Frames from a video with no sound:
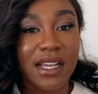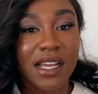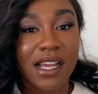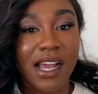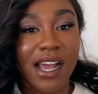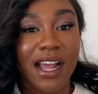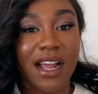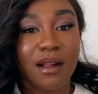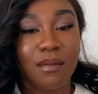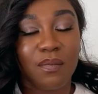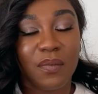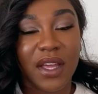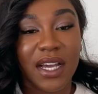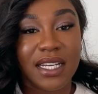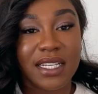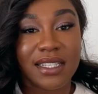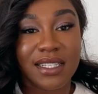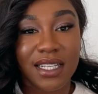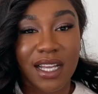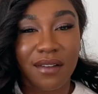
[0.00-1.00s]
I
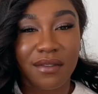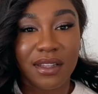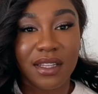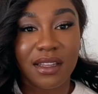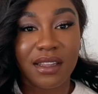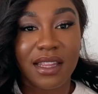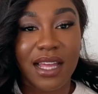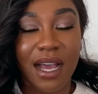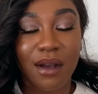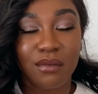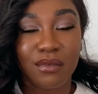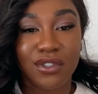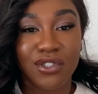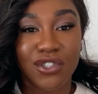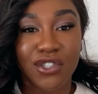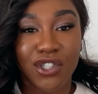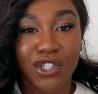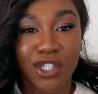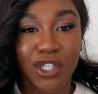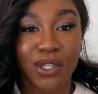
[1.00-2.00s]
discovered that that was
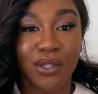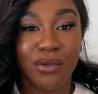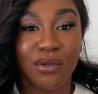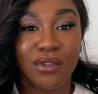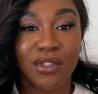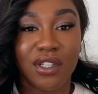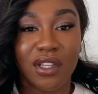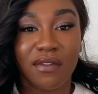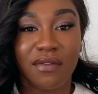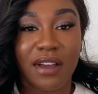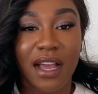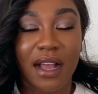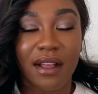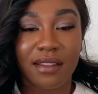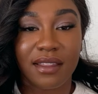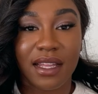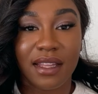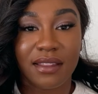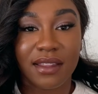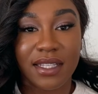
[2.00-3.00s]
due to the fact
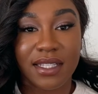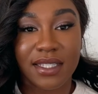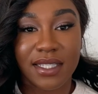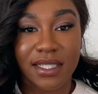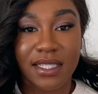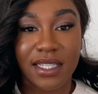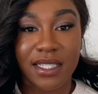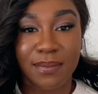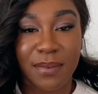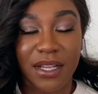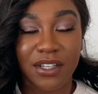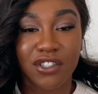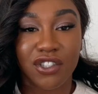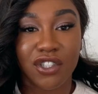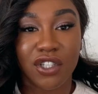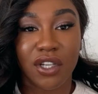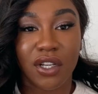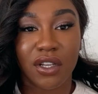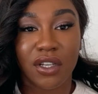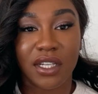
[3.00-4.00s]
that this
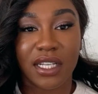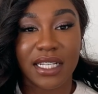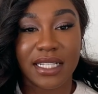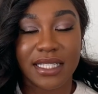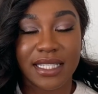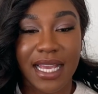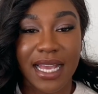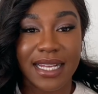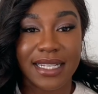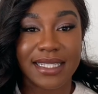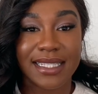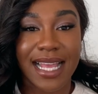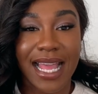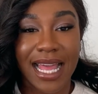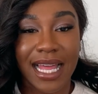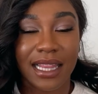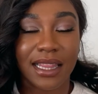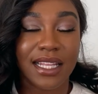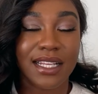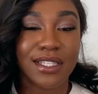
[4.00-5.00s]
suspension contains
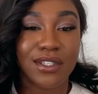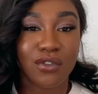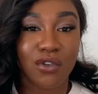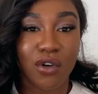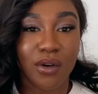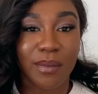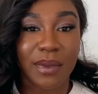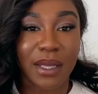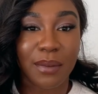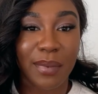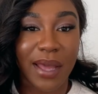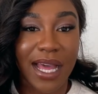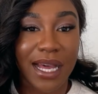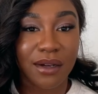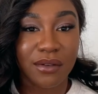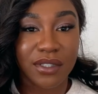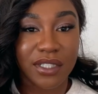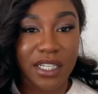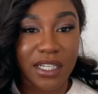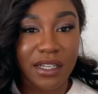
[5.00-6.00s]
L-ascorbic
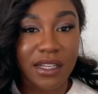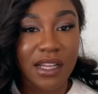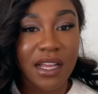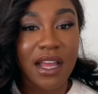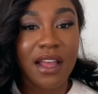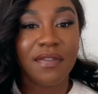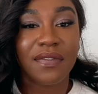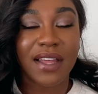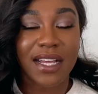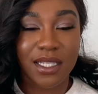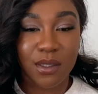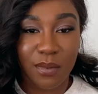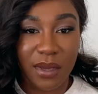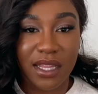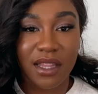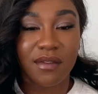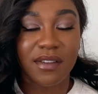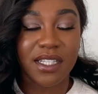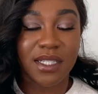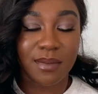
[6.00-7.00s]
powder. That's where the
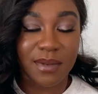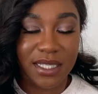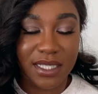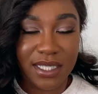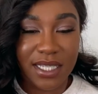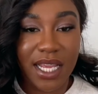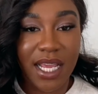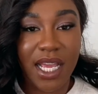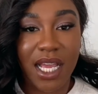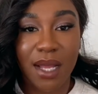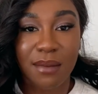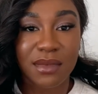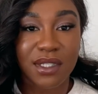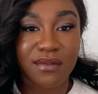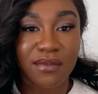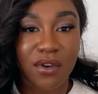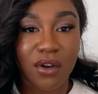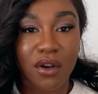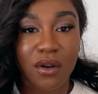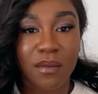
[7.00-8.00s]
vitamin C comes
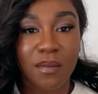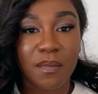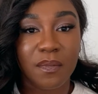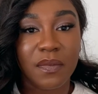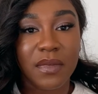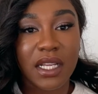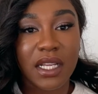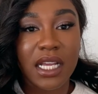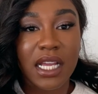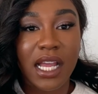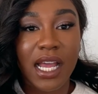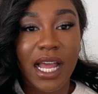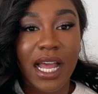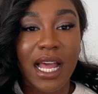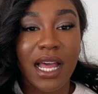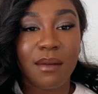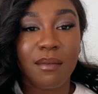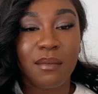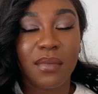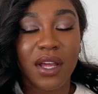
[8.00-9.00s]
from.
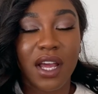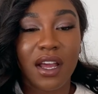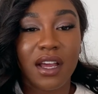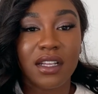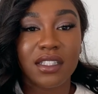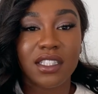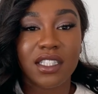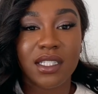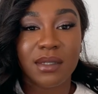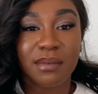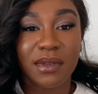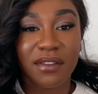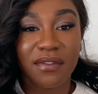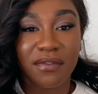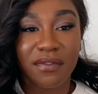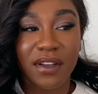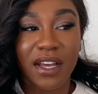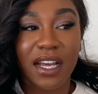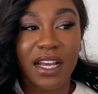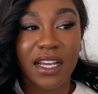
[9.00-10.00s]
But to be
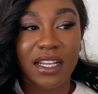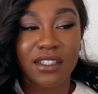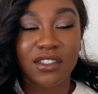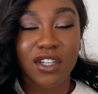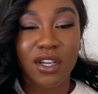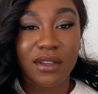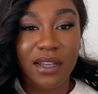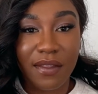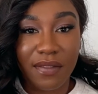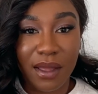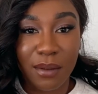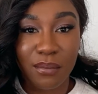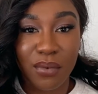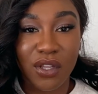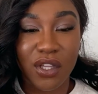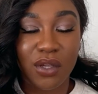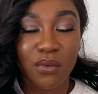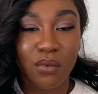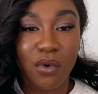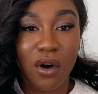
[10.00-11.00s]
fair, don't let that put
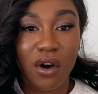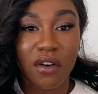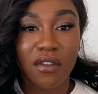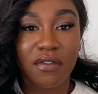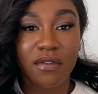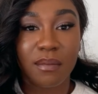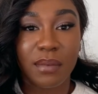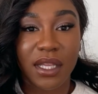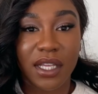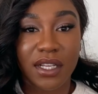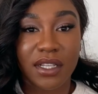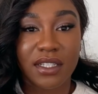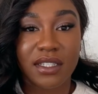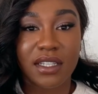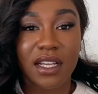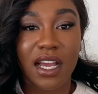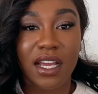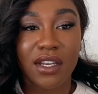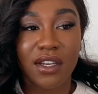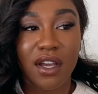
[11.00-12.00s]
you off, because
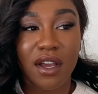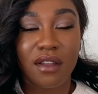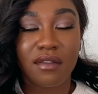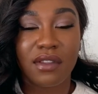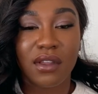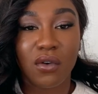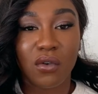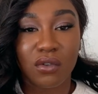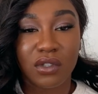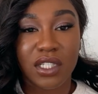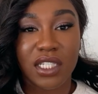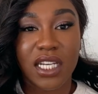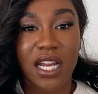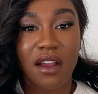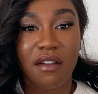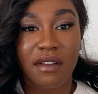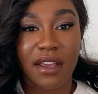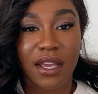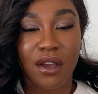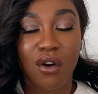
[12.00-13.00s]
I know The
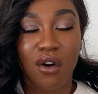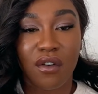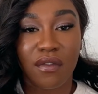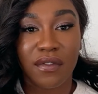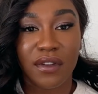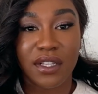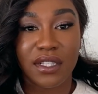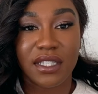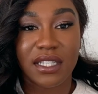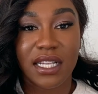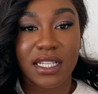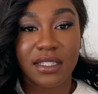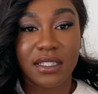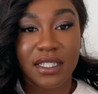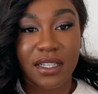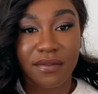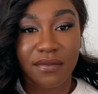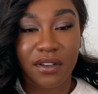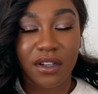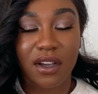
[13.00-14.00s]
Ordinary offers a
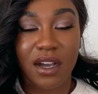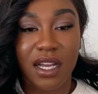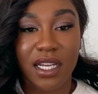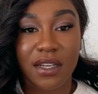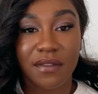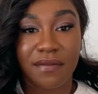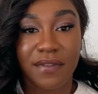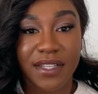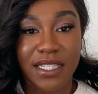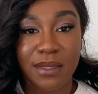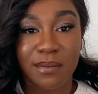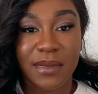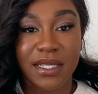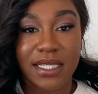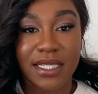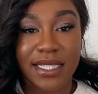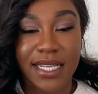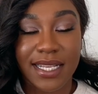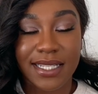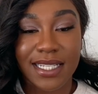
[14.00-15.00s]
different kind of vitamin
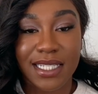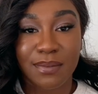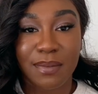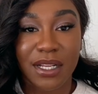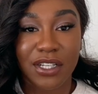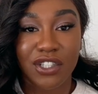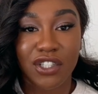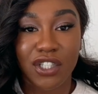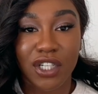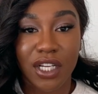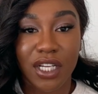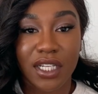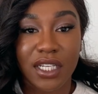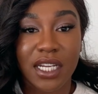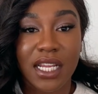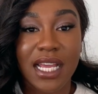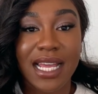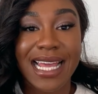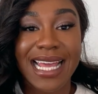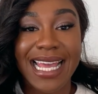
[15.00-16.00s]
C suspension
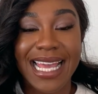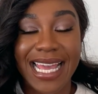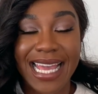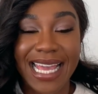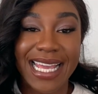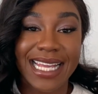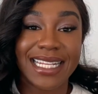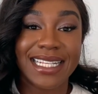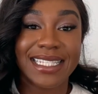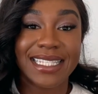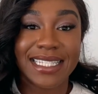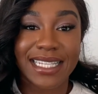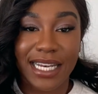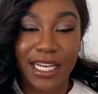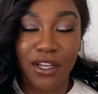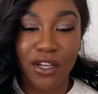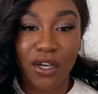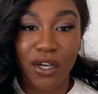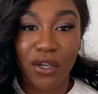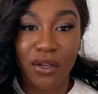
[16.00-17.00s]
in
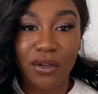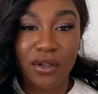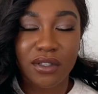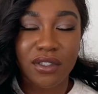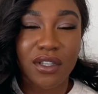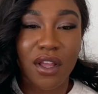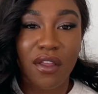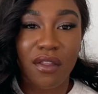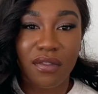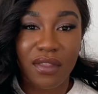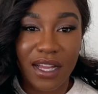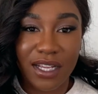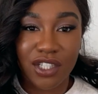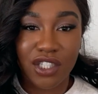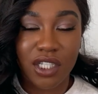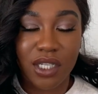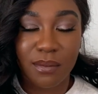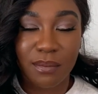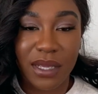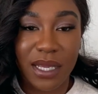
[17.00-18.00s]
silicone, so that
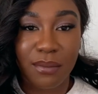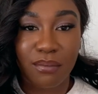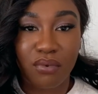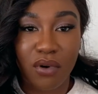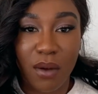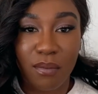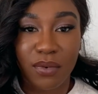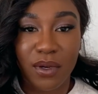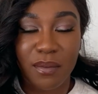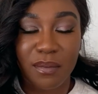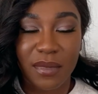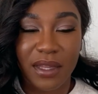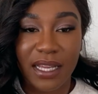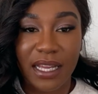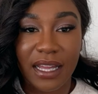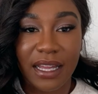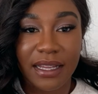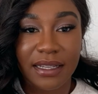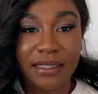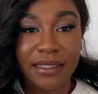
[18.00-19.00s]
shouldn't be a problem
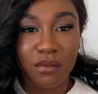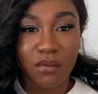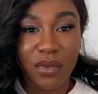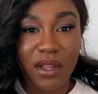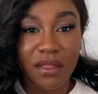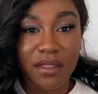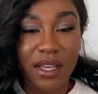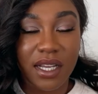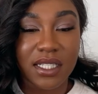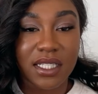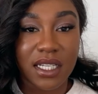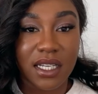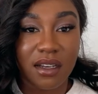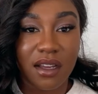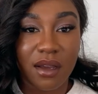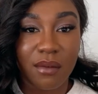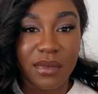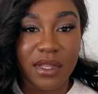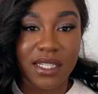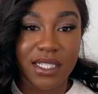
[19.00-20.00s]
there. One thing I didn't like
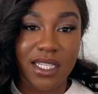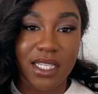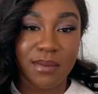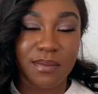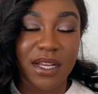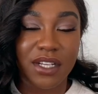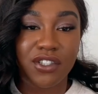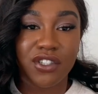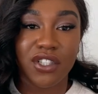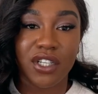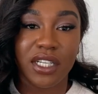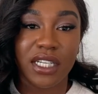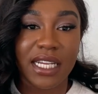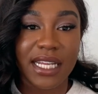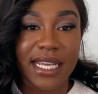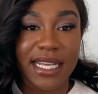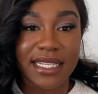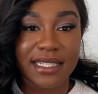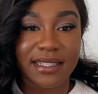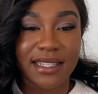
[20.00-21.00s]
with this suspension
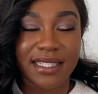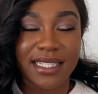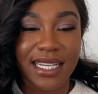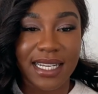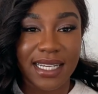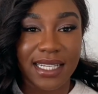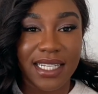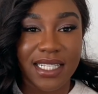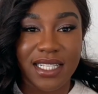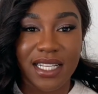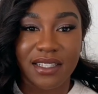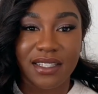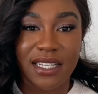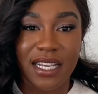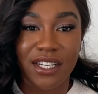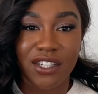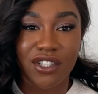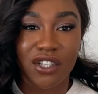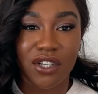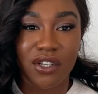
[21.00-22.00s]
is the tingly
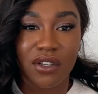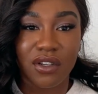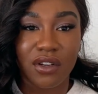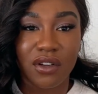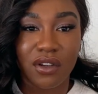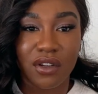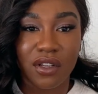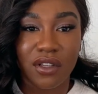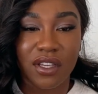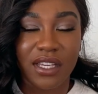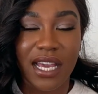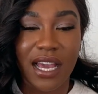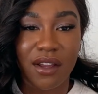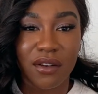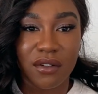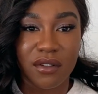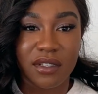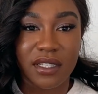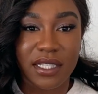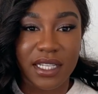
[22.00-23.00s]
sensation you get on your
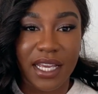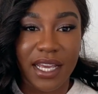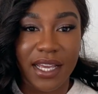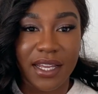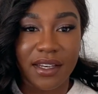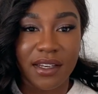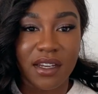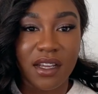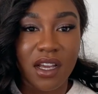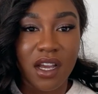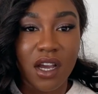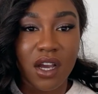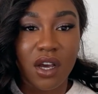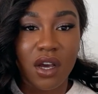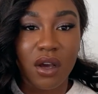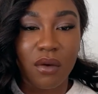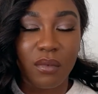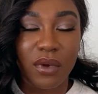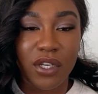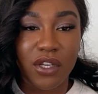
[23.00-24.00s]
skin
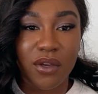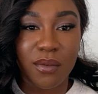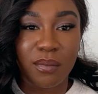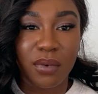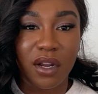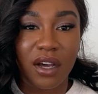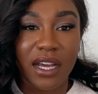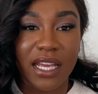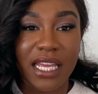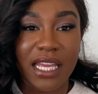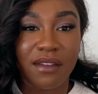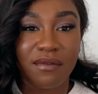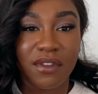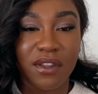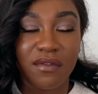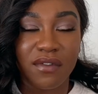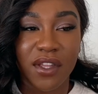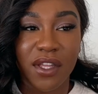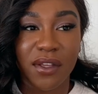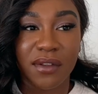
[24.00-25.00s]
when you apply, if you've
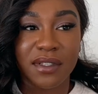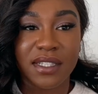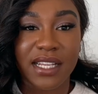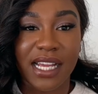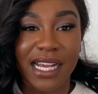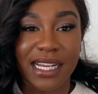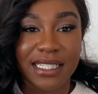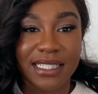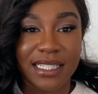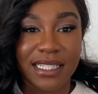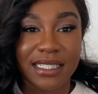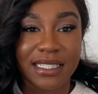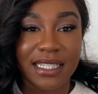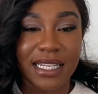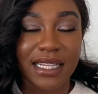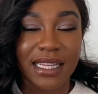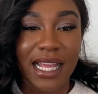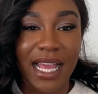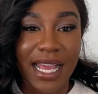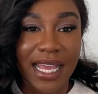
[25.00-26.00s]
used acids in
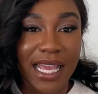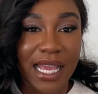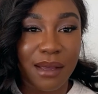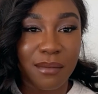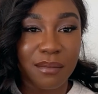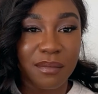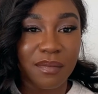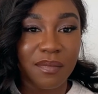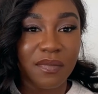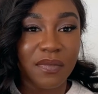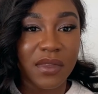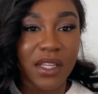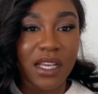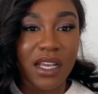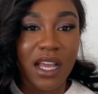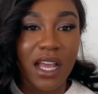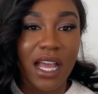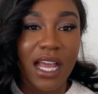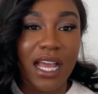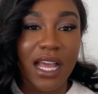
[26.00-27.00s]
the AM
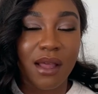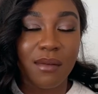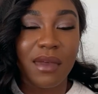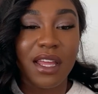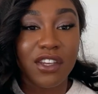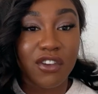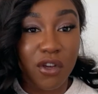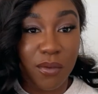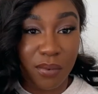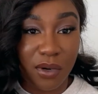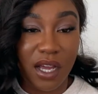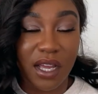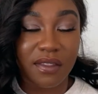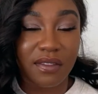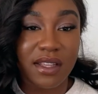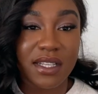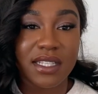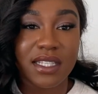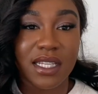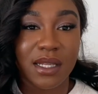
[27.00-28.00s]
and you're applying
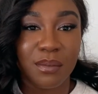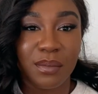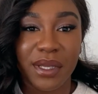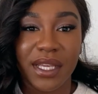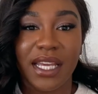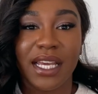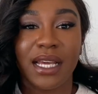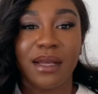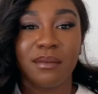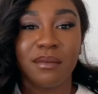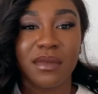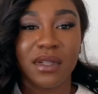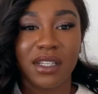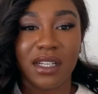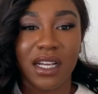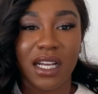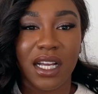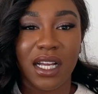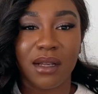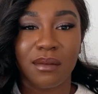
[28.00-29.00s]
this in the PM.
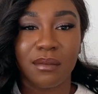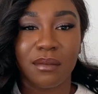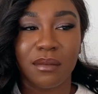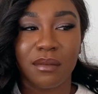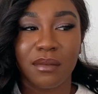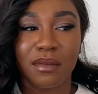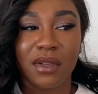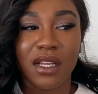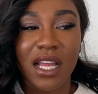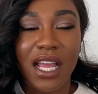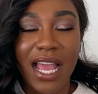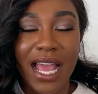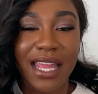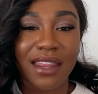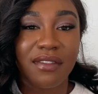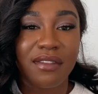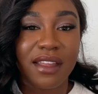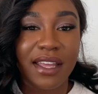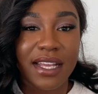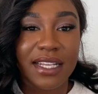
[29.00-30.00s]
And the
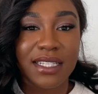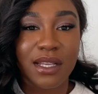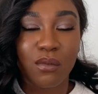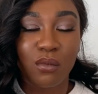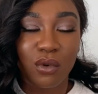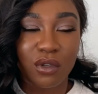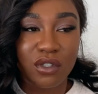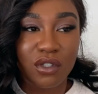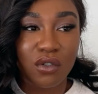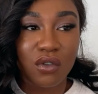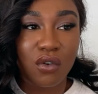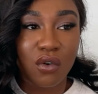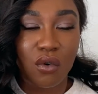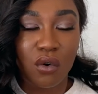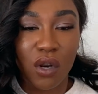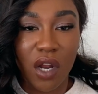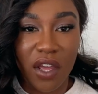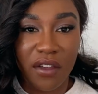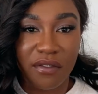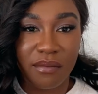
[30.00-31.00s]
thing is, it wasn't all
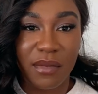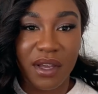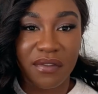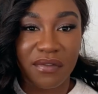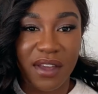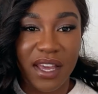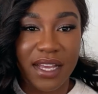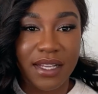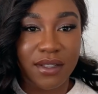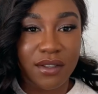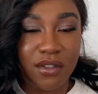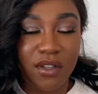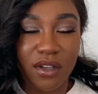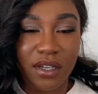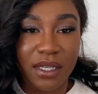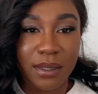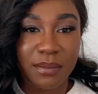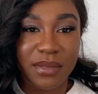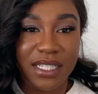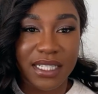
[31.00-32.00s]
over my face, it's only
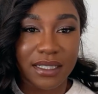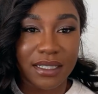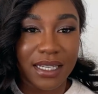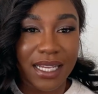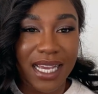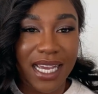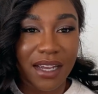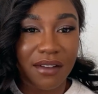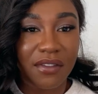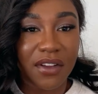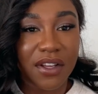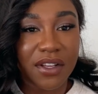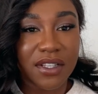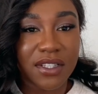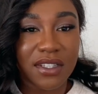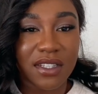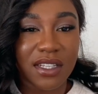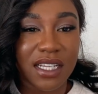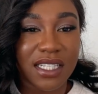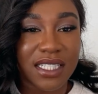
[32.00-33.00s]
in particular
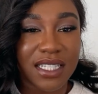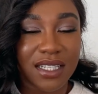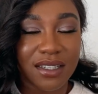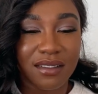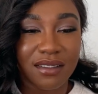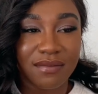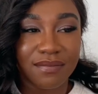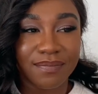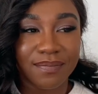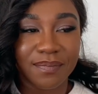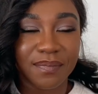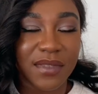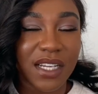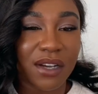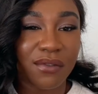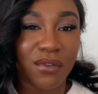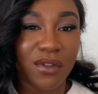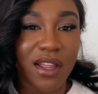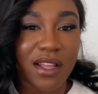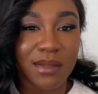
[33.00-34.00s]
areas. I
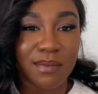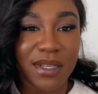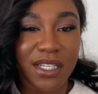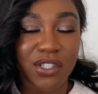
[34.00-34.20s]
thought that was a bit